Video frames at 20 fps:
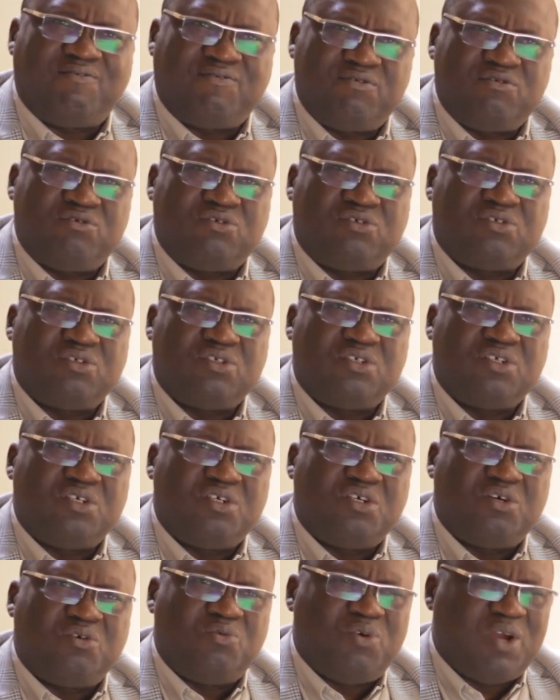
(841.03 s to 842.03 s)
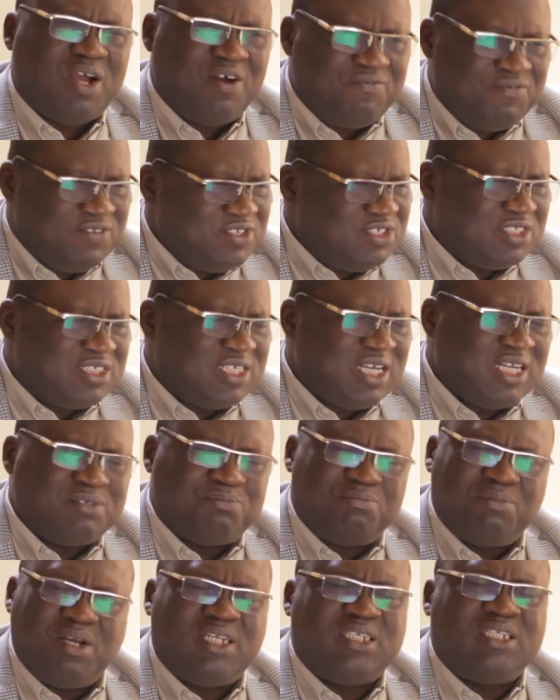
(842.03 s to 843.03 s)
food. We have visited
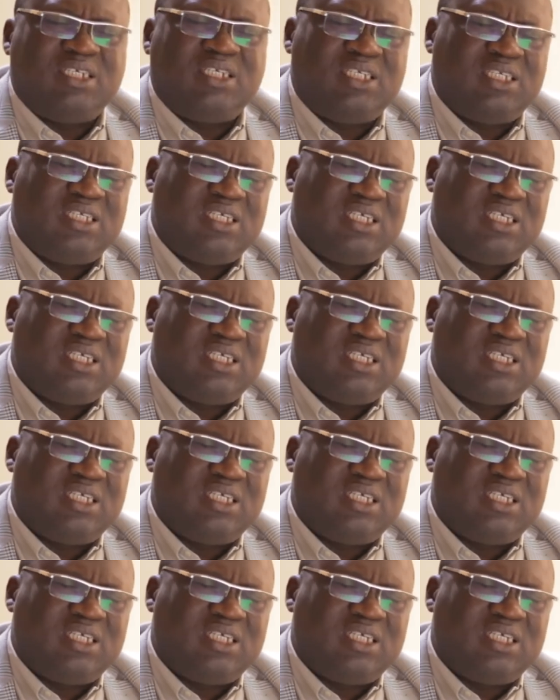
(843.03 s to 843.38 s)
many